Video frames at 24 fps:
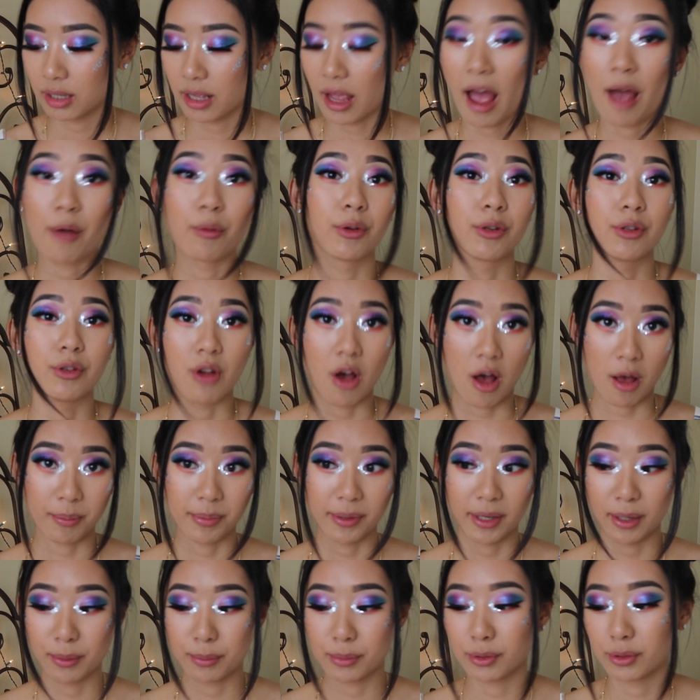I would not
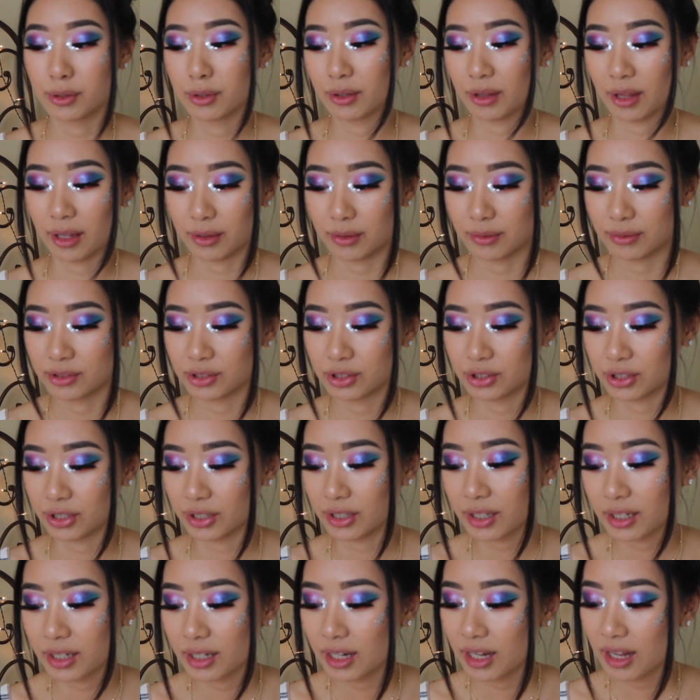be able to, that's for
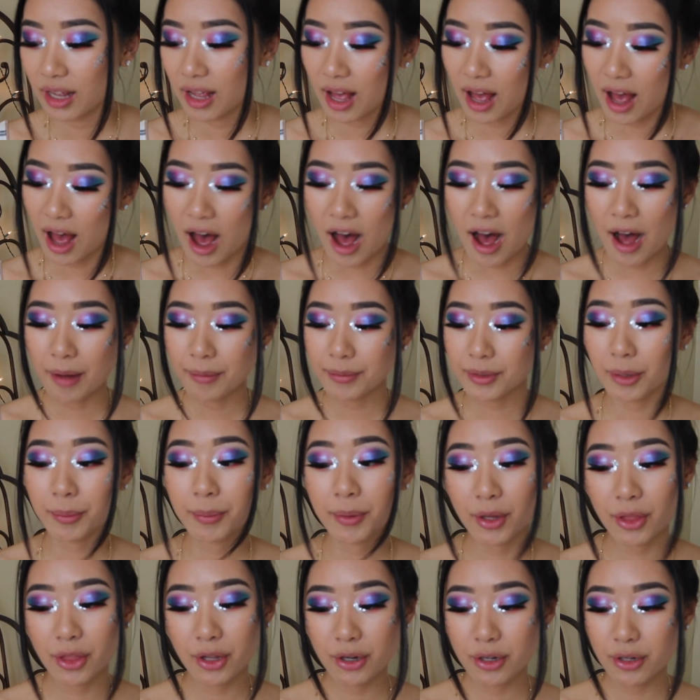sure.
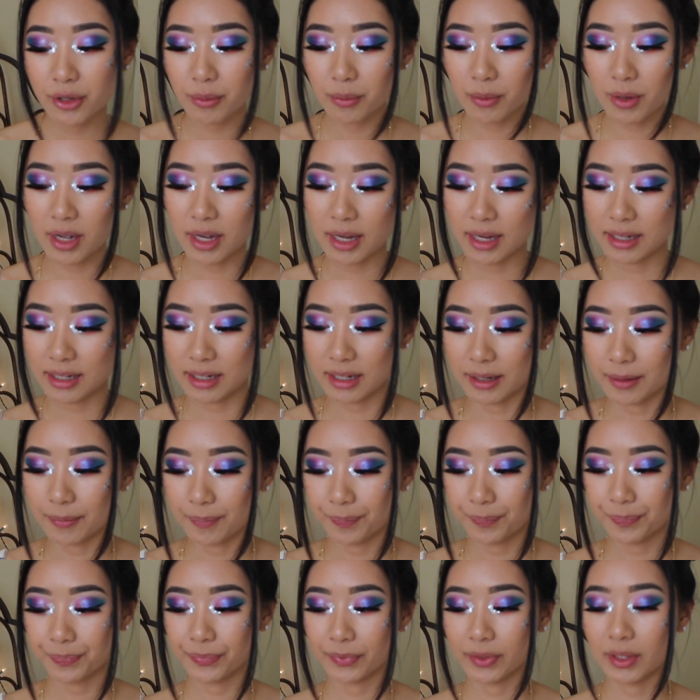Number 31,
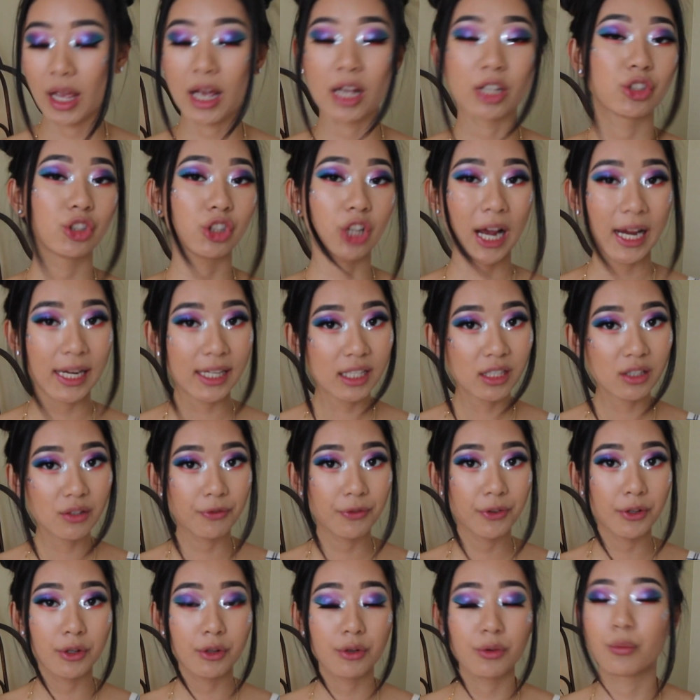Chinese
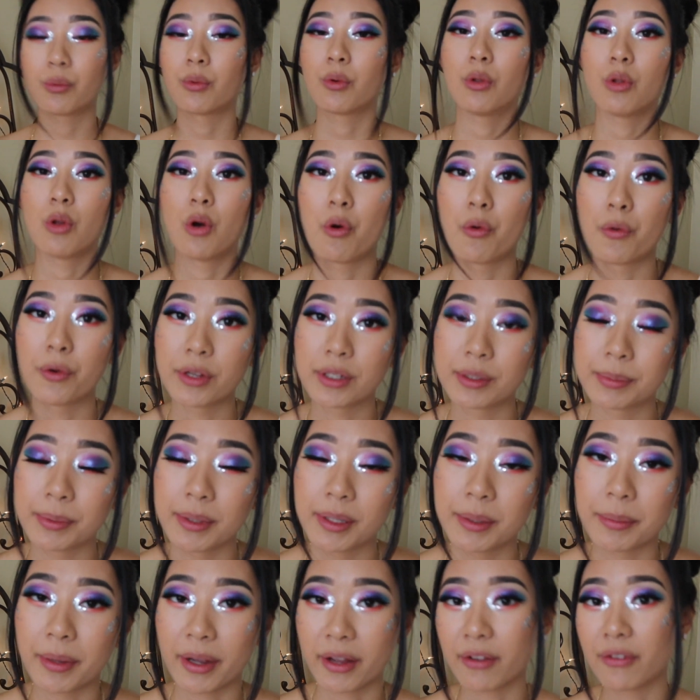food will always
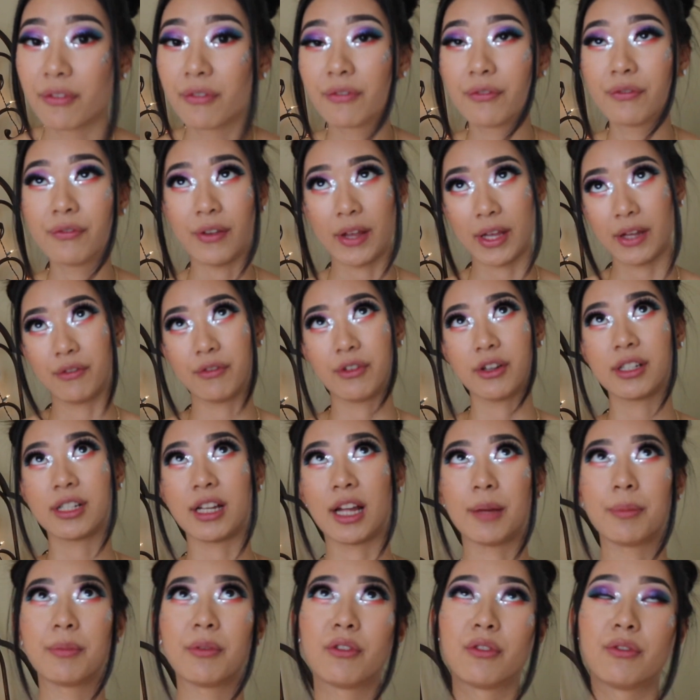be my favorite
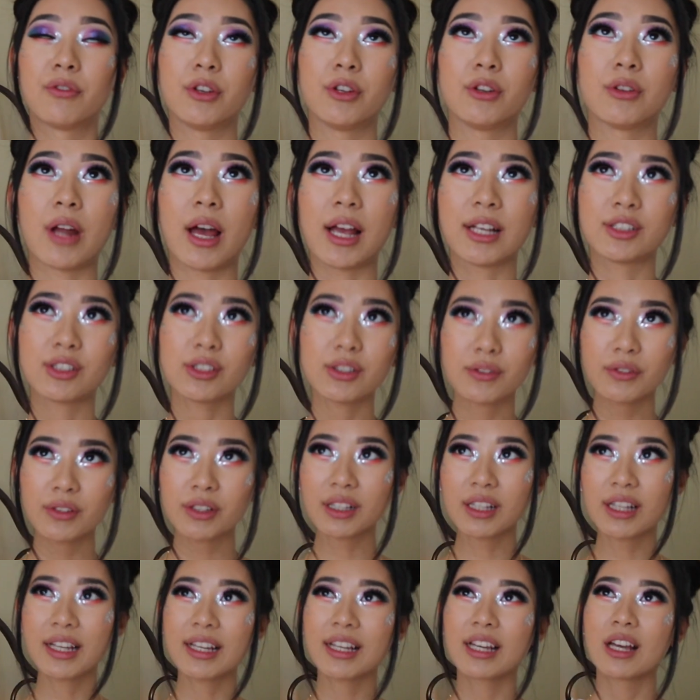type of food. I just
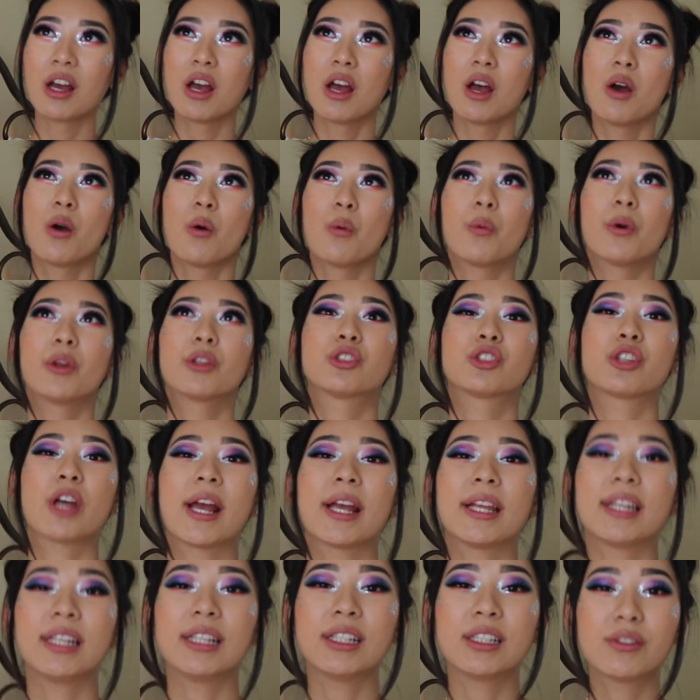feel like with
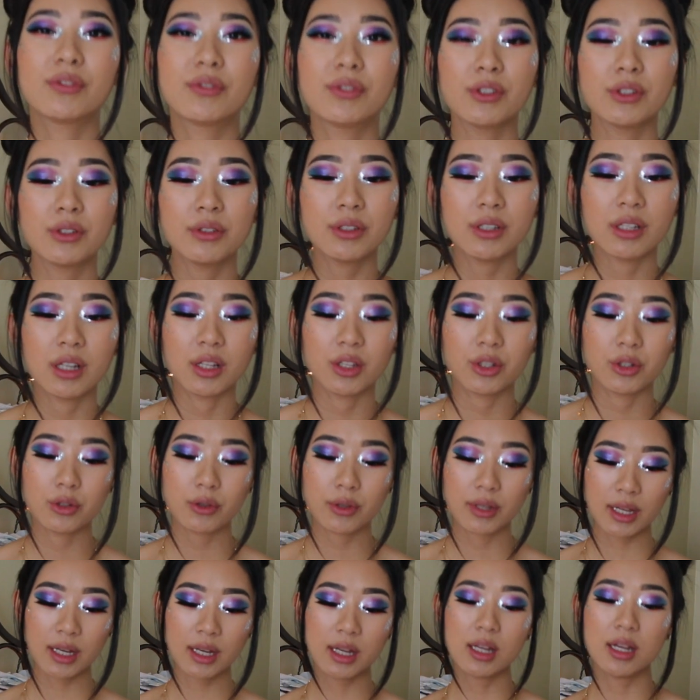Chinese food, you
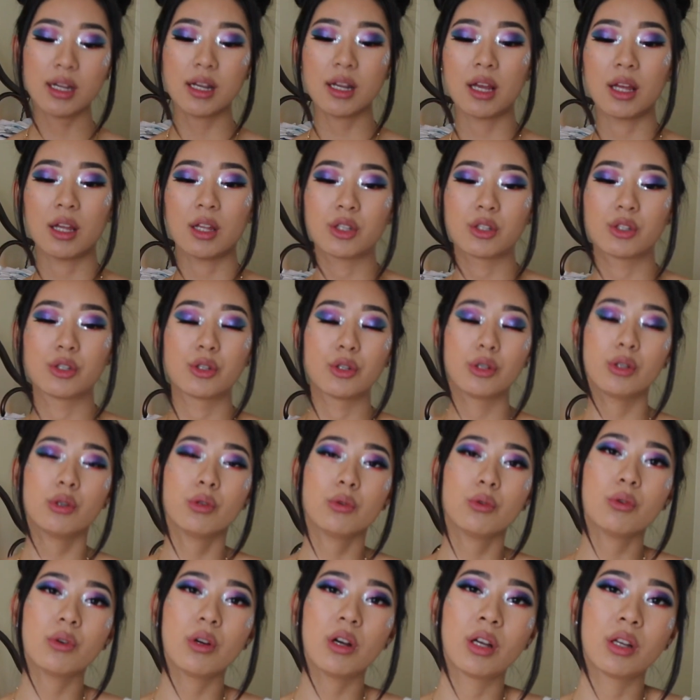can
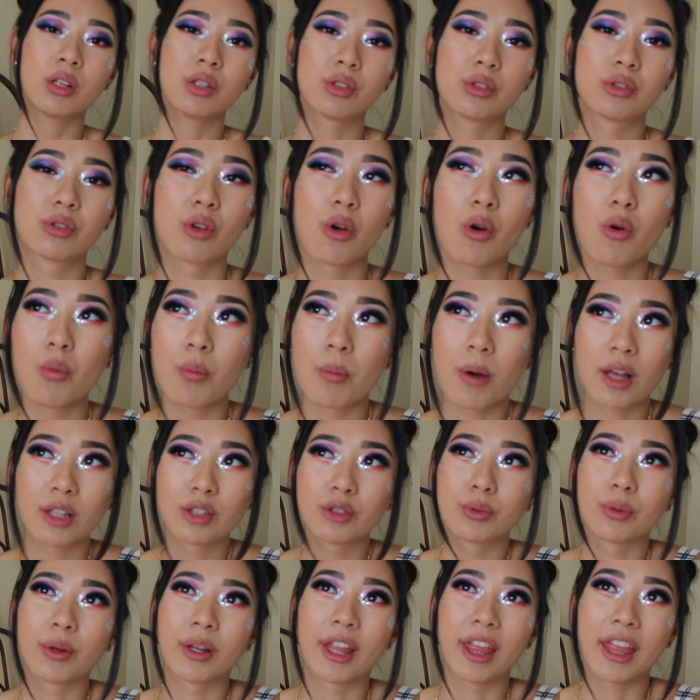do so
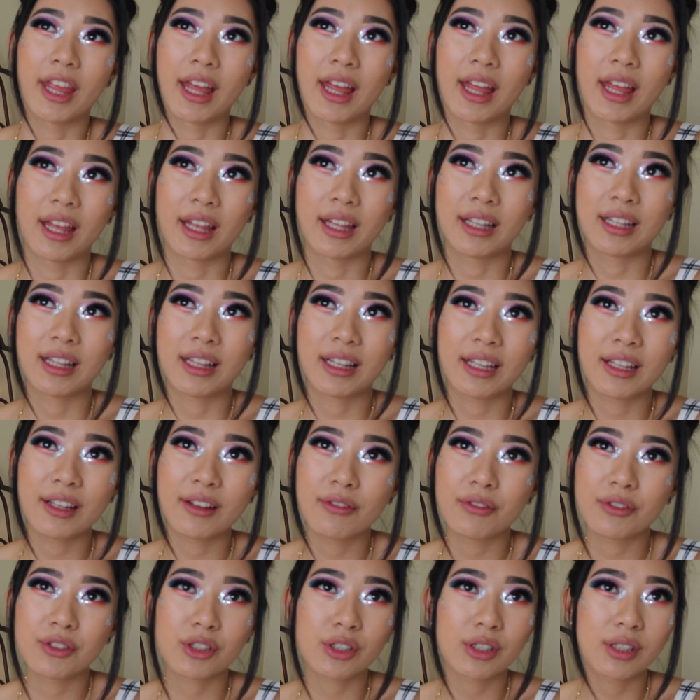much with it.
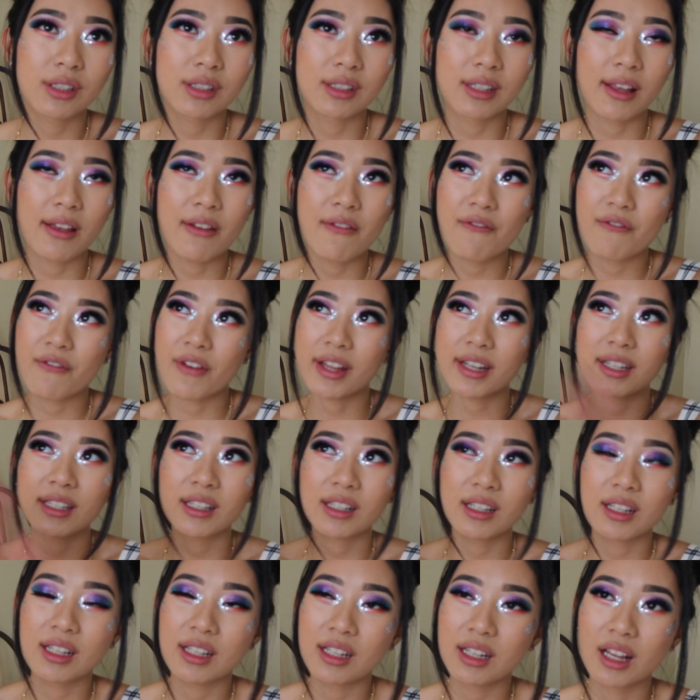They've just
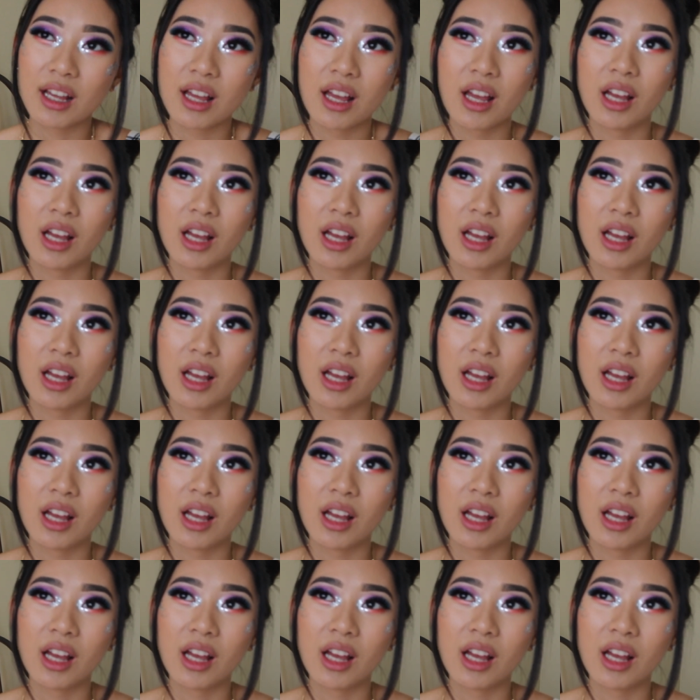invented